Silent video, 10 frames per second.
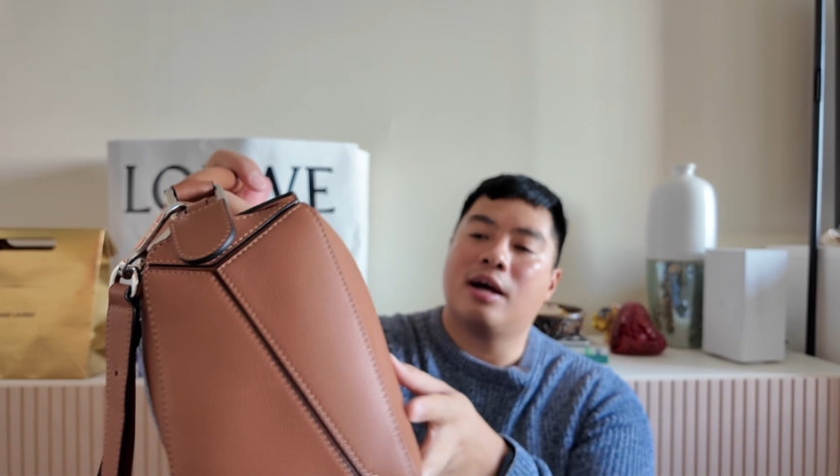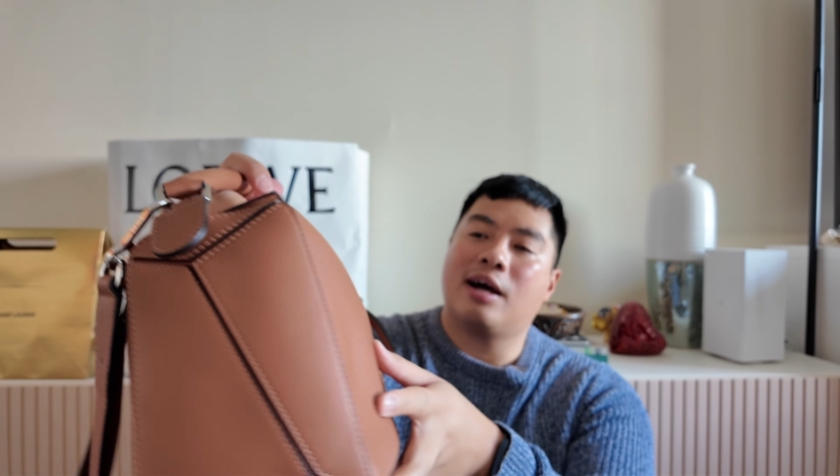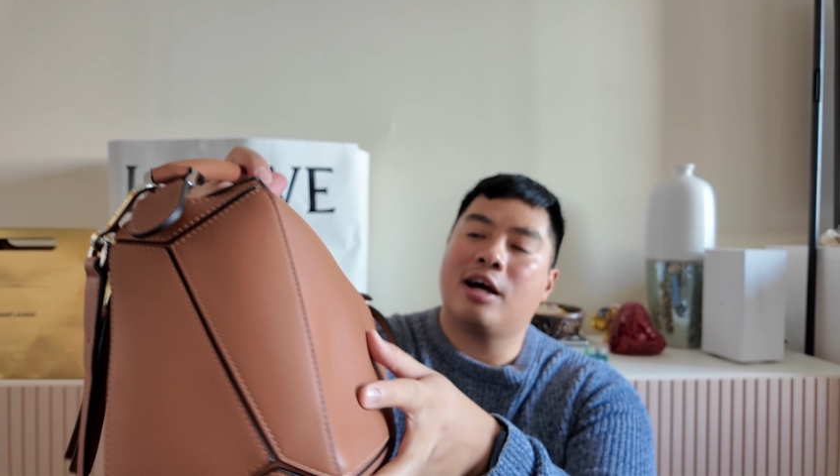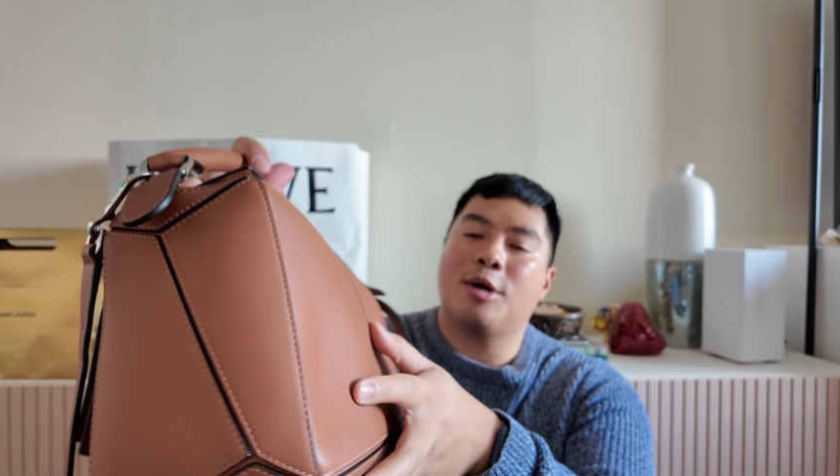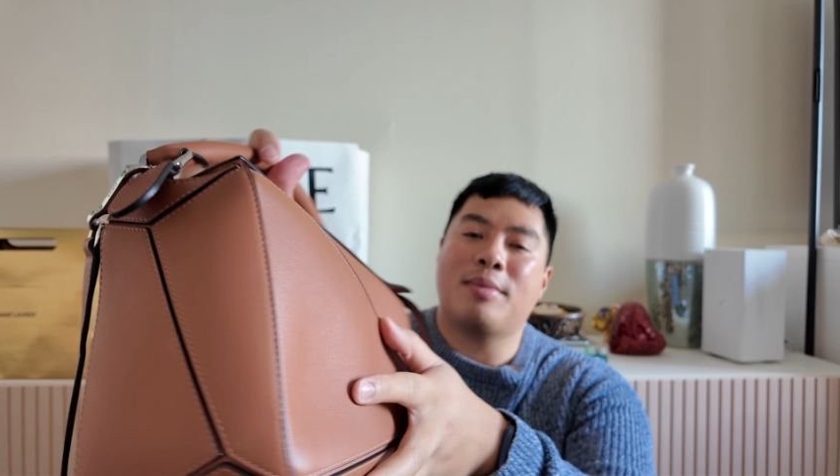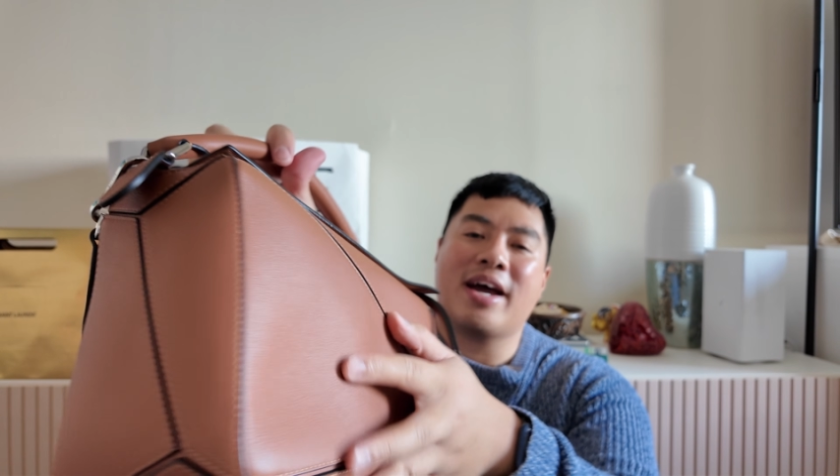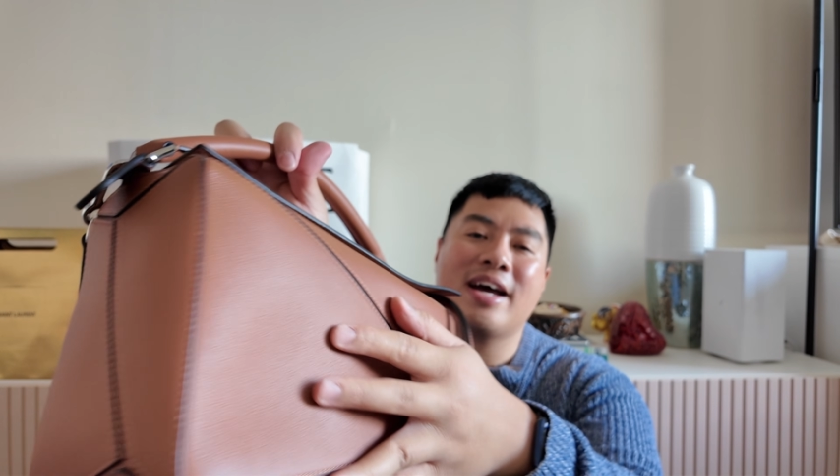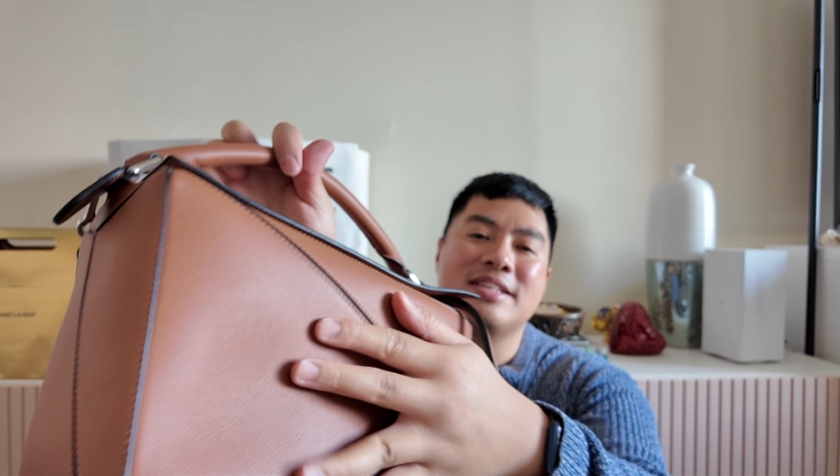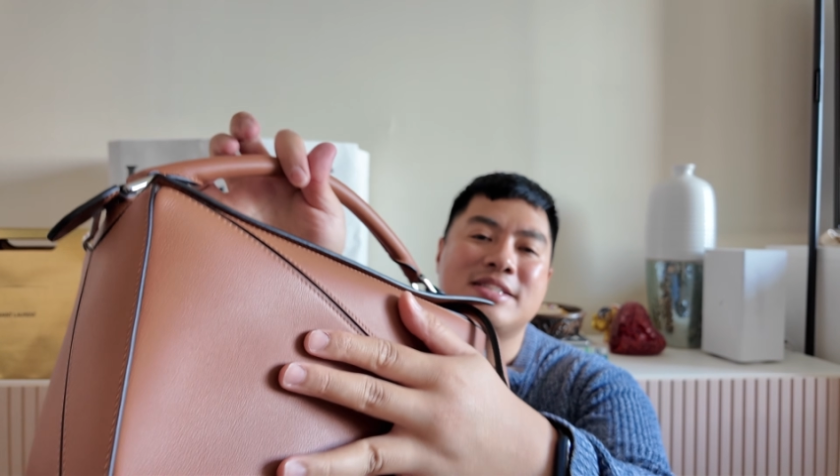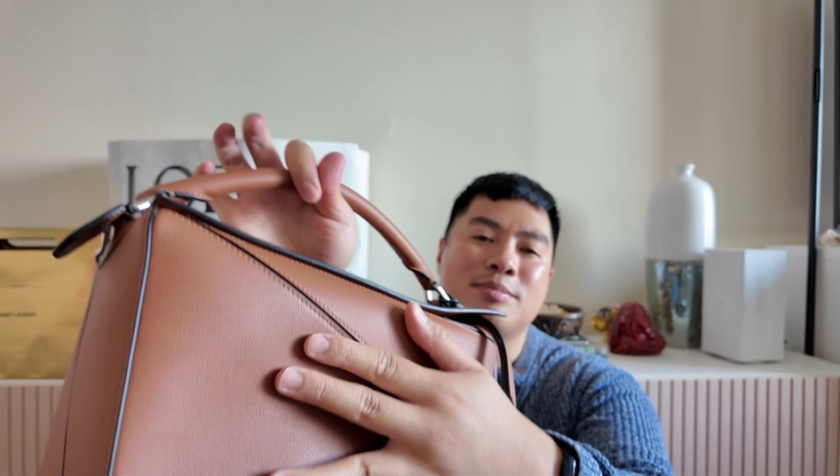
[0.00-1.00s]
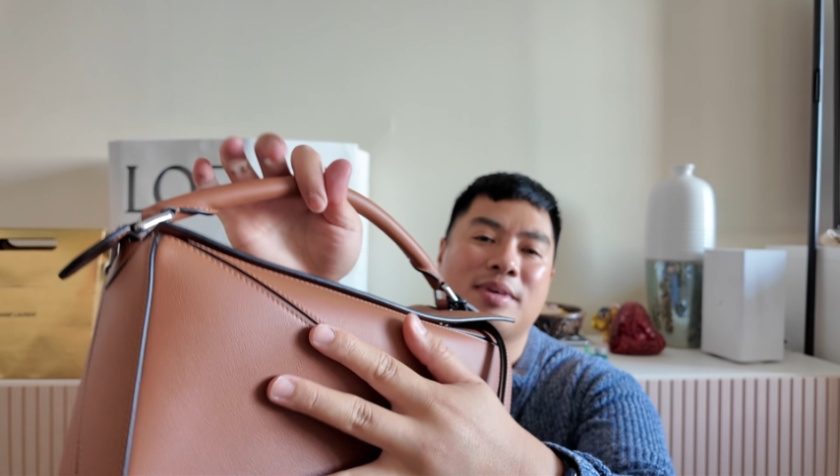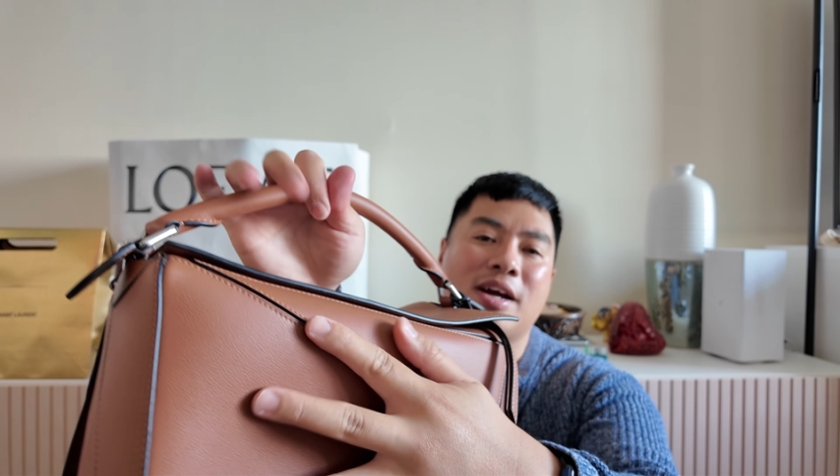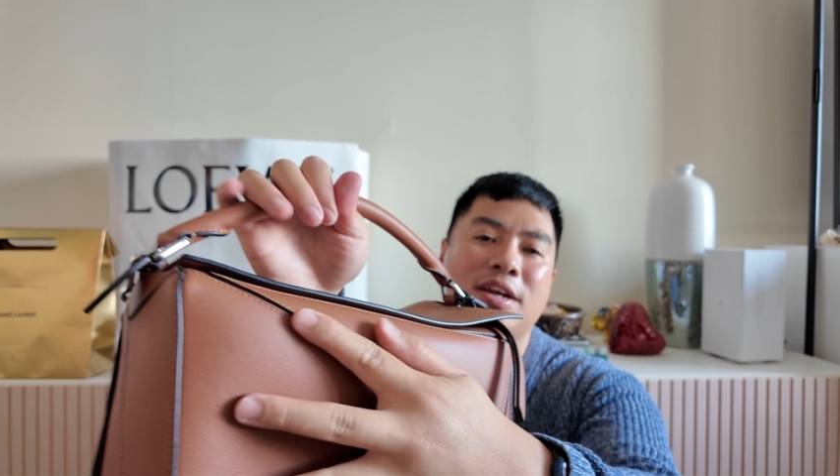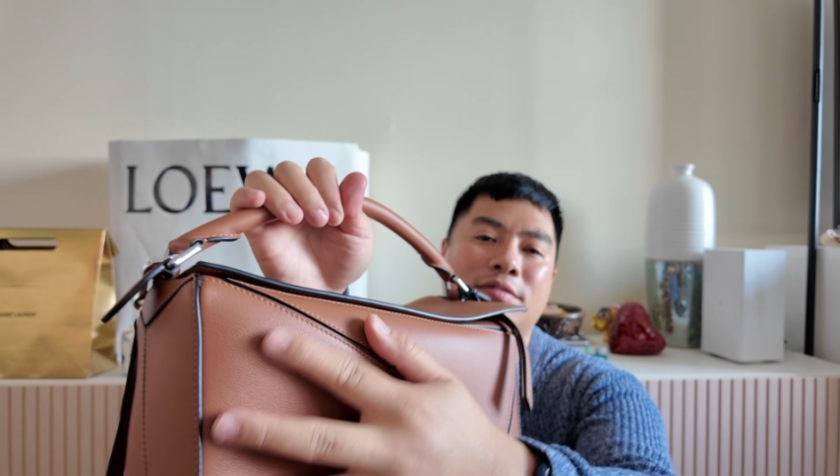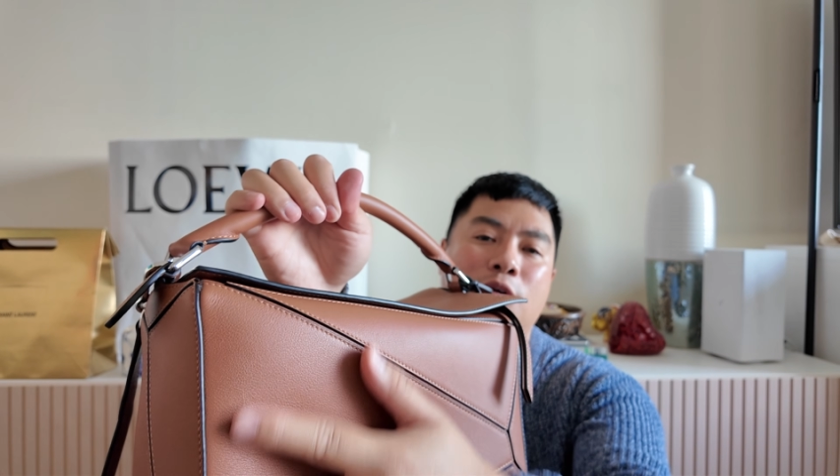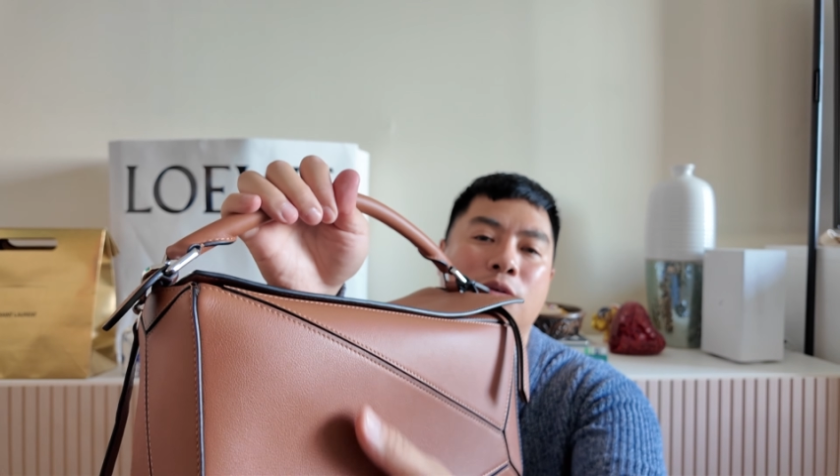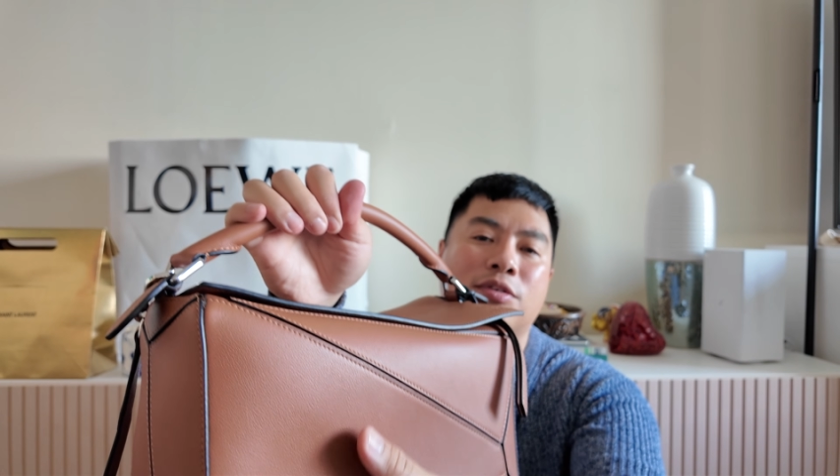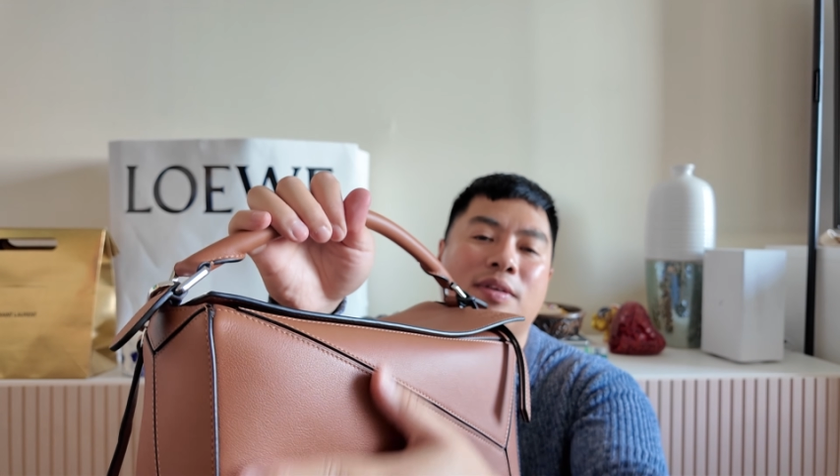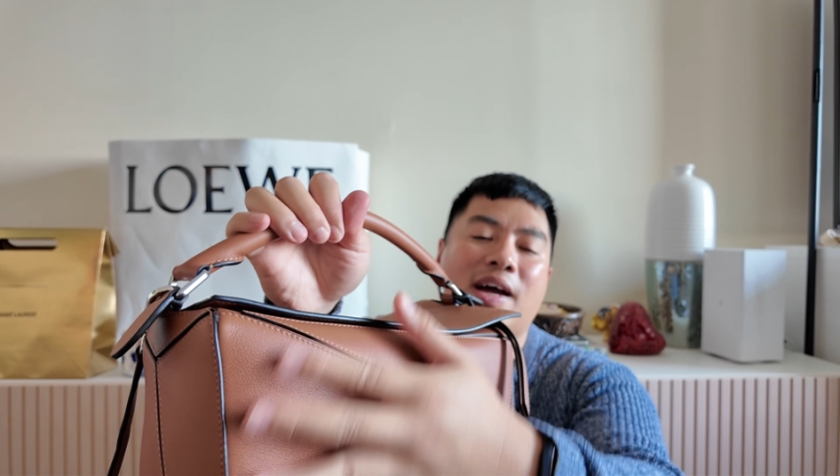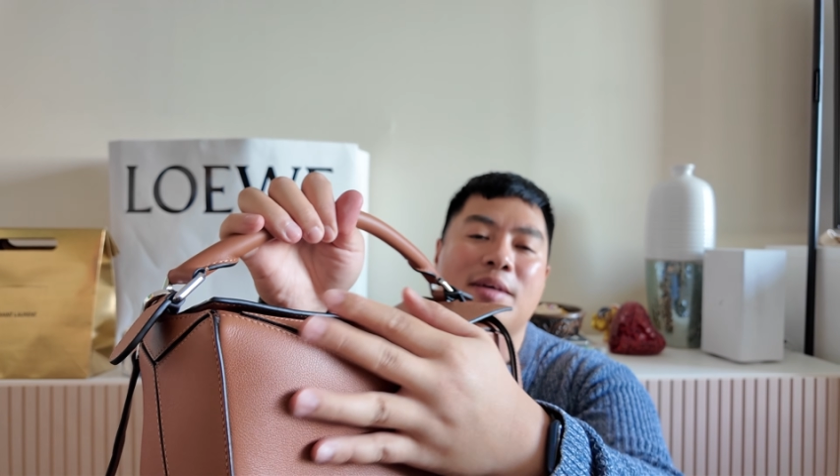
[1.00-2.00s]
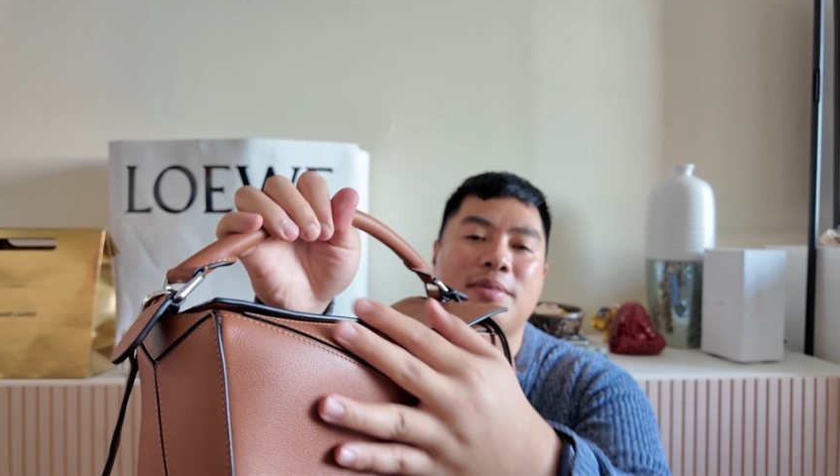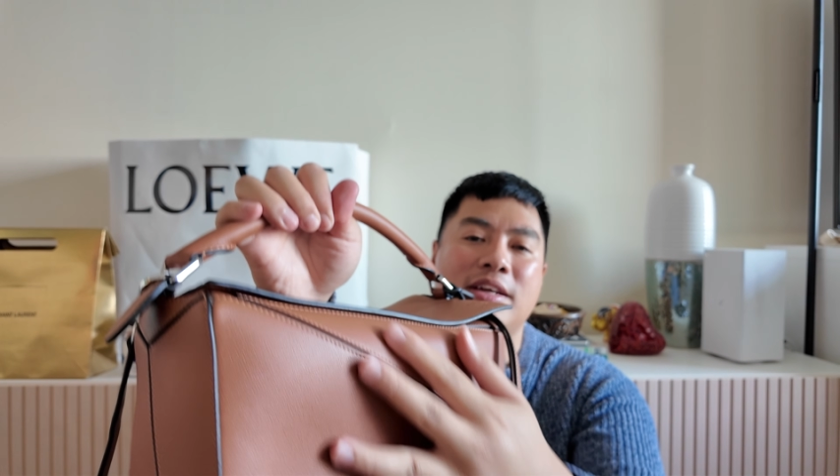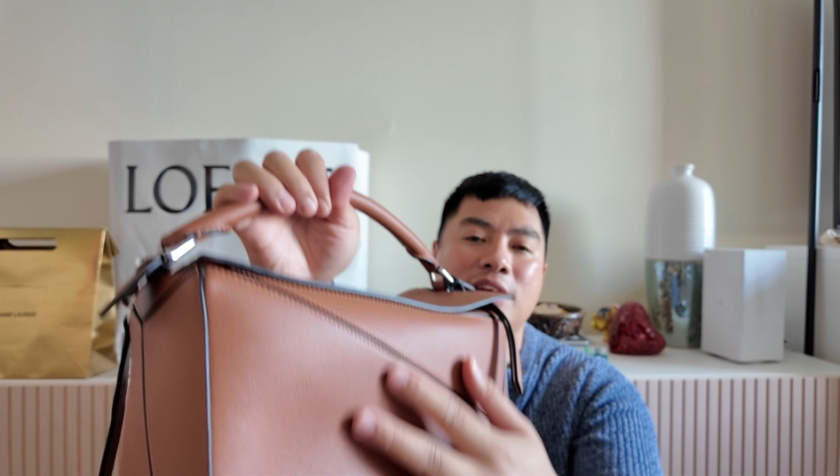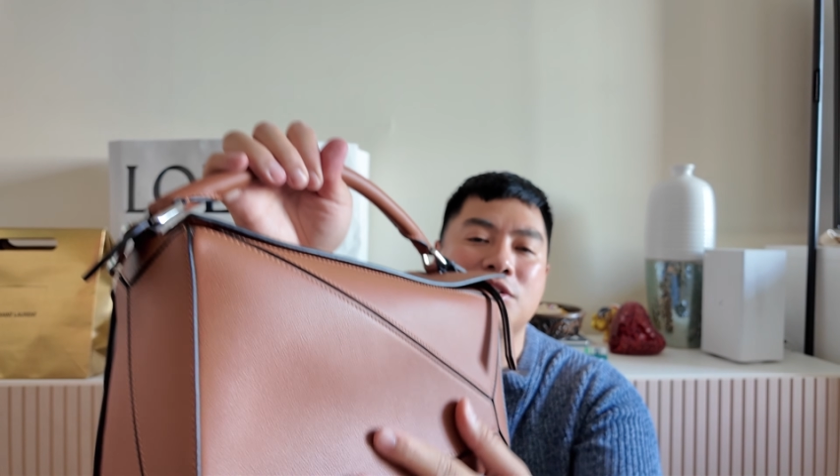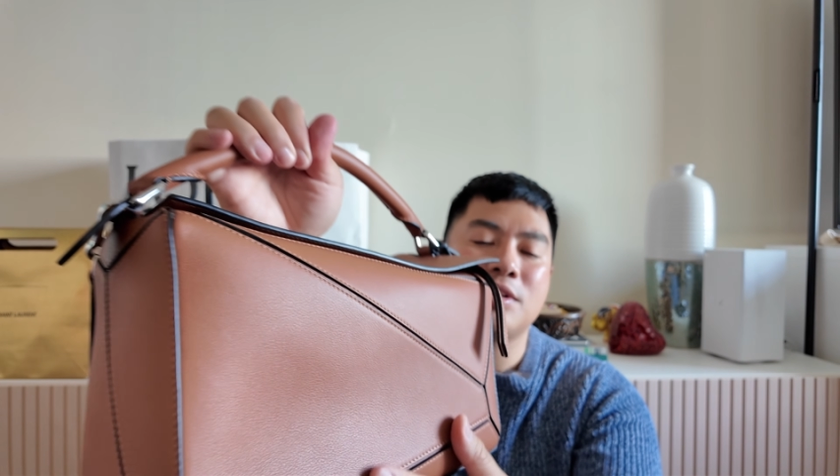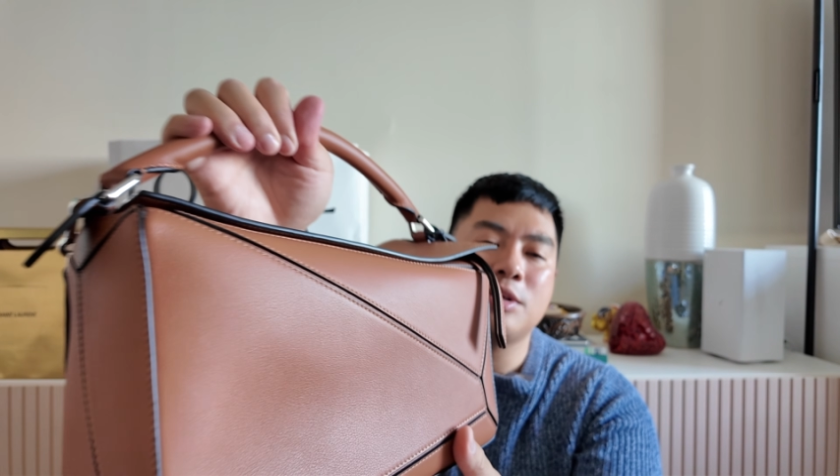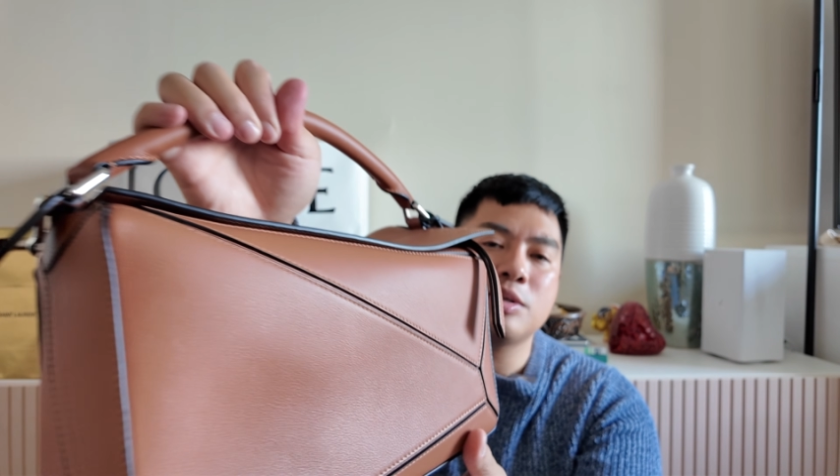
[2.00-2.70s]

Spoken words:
has them kind of overlapping each other.